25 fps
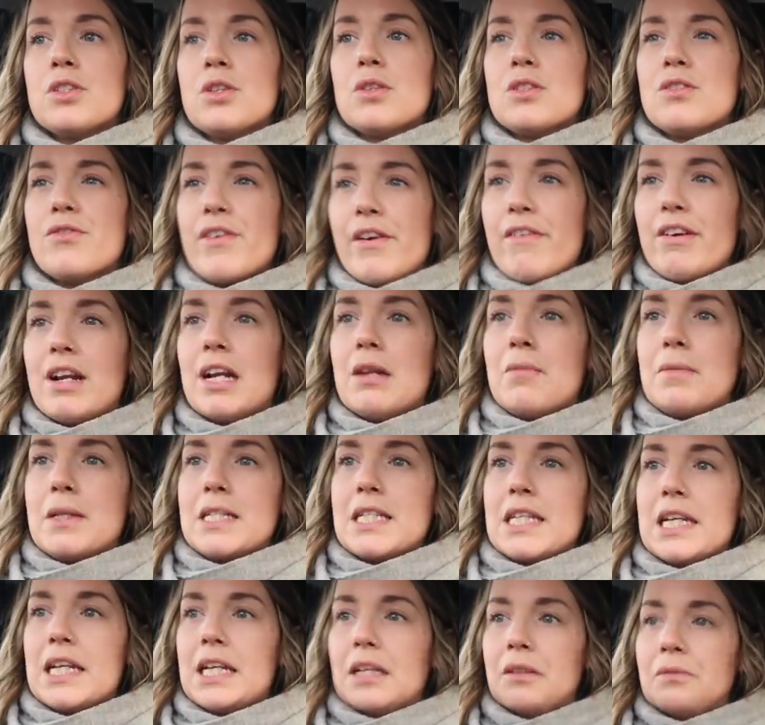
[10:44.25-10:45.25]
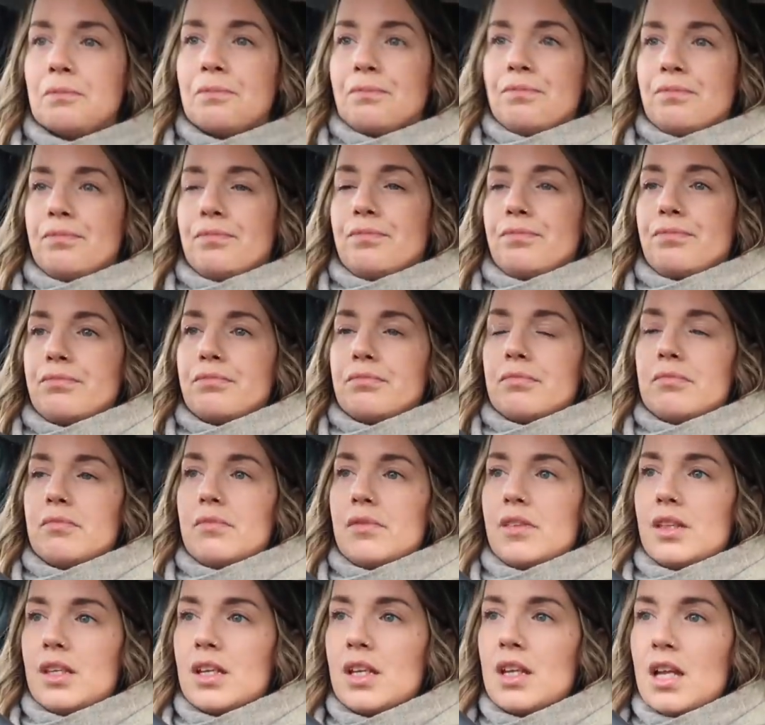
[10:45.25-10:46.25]
so it's very
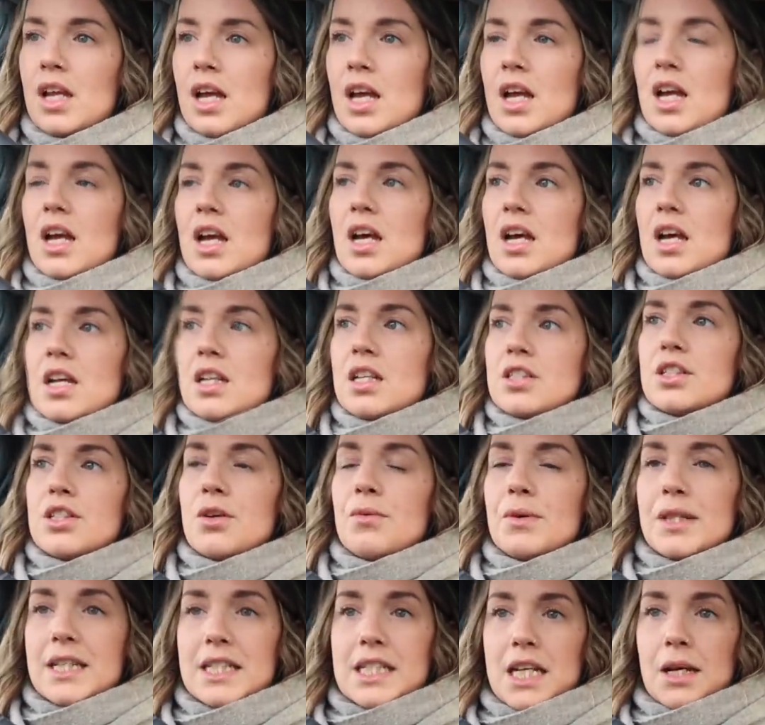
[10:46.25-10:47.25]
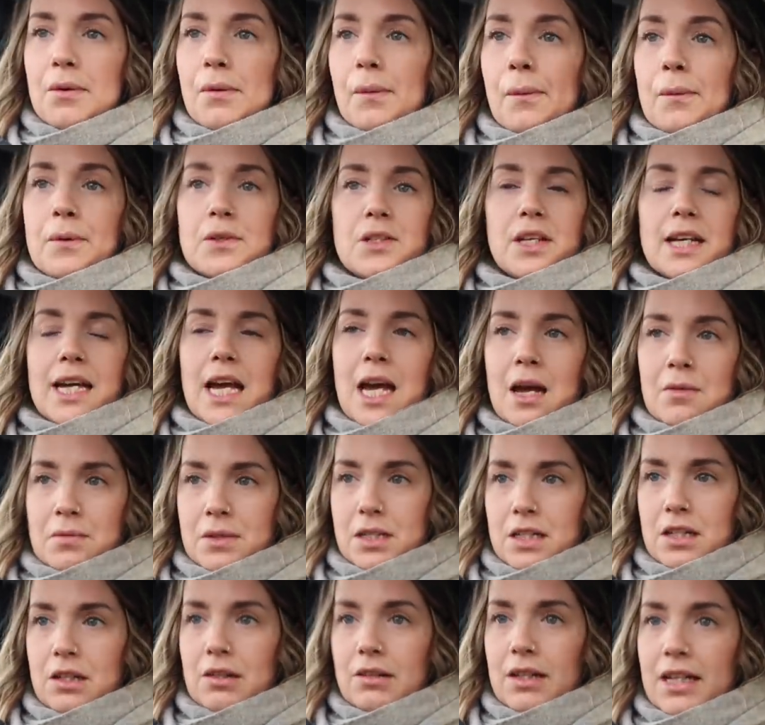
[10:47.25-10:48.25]
limiting. So when this came up, I was like,
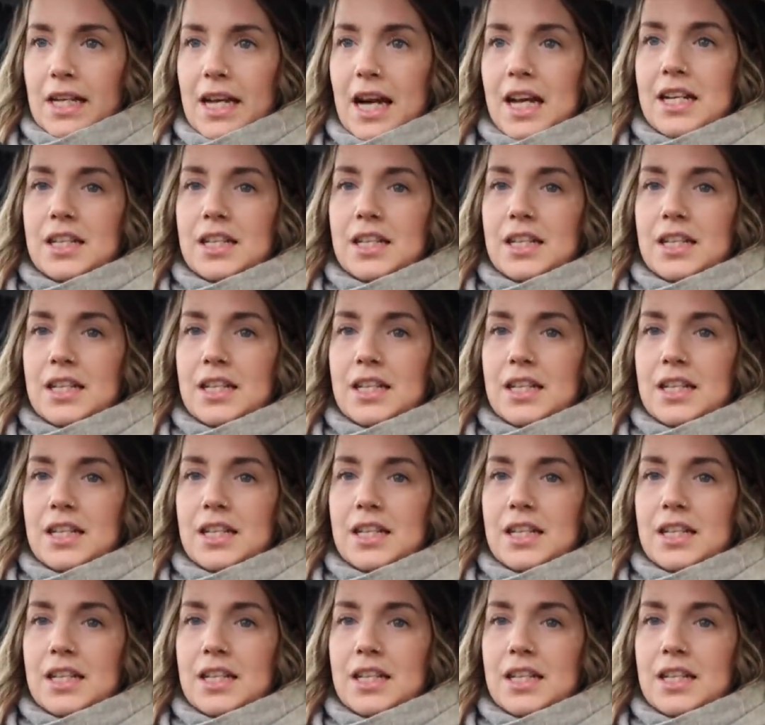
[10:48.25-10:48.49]
absolutely.